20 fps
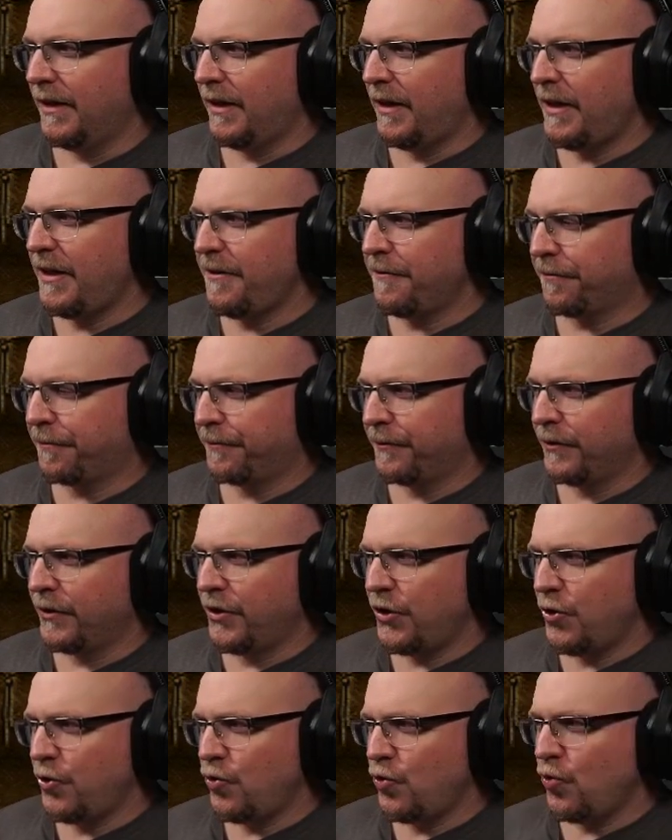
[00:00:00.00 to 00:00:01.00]
If
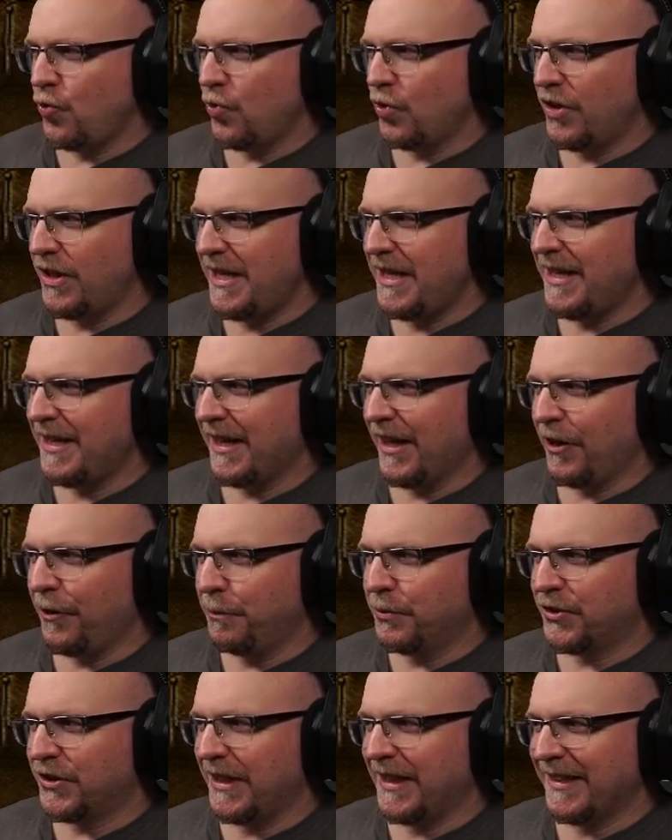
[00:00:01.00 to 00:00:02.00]
you needed help
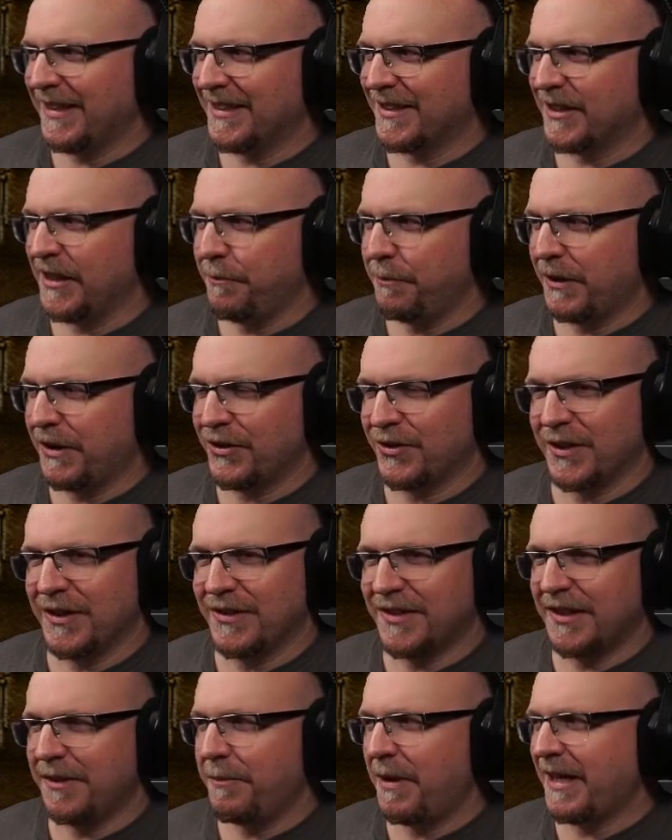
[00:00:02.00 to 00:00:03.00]
setting this up because this
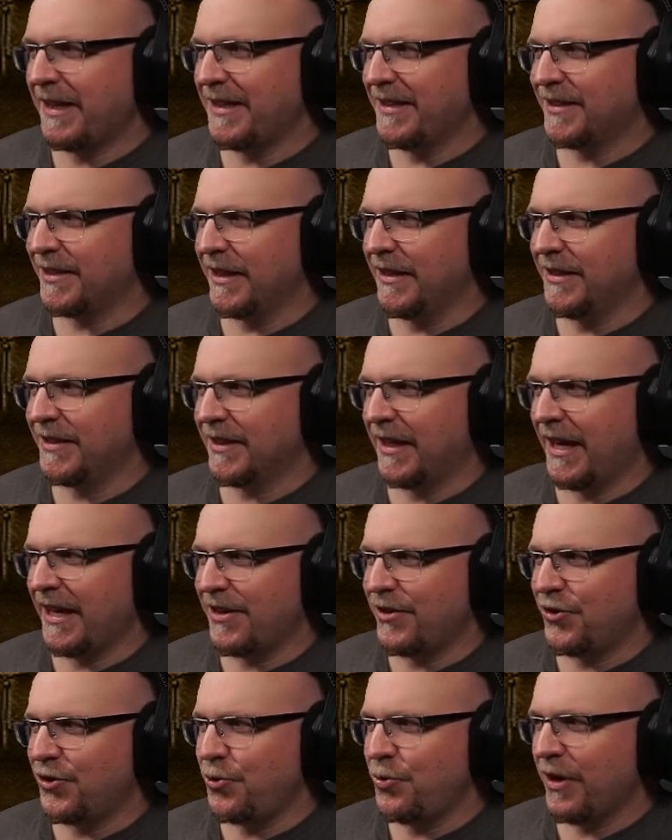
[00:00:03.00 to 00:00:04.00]
didn't make any sense, I
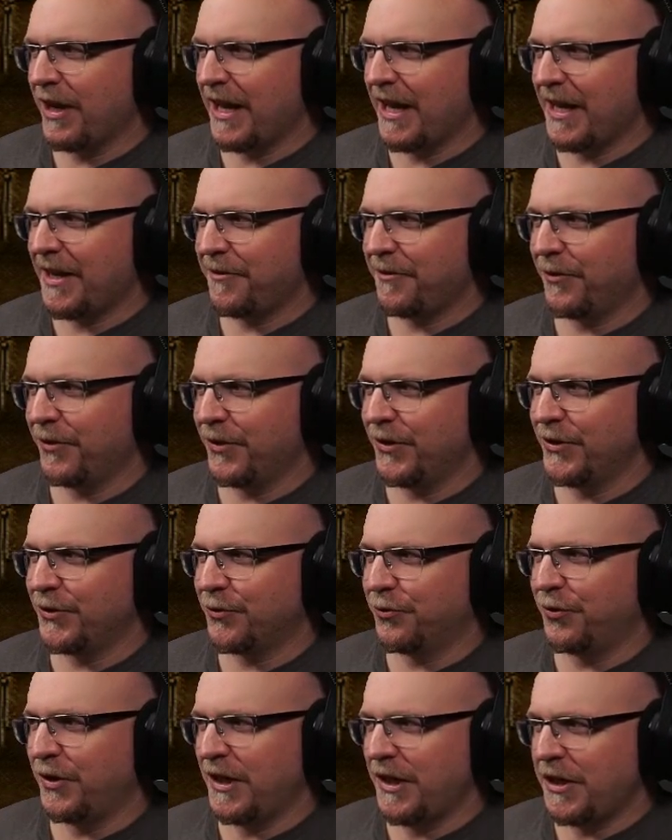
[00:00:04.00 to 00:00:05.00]
do have this
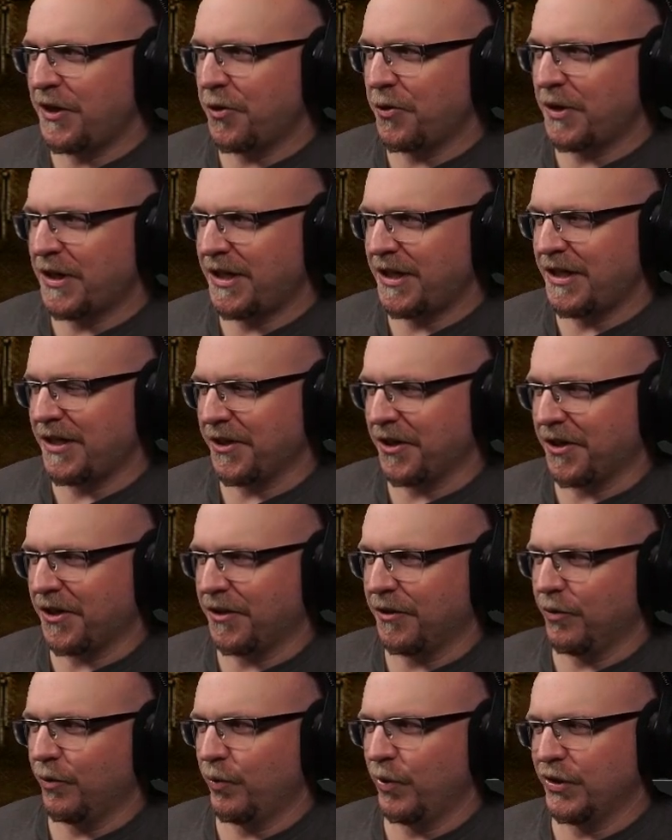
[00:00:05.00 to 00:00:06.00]
video
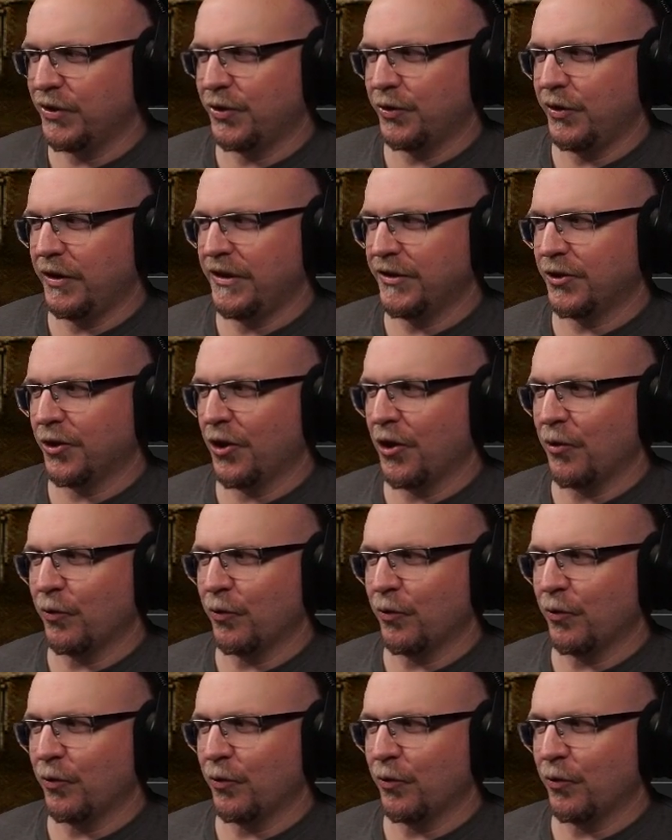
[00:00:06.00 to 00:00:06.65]
here, which is our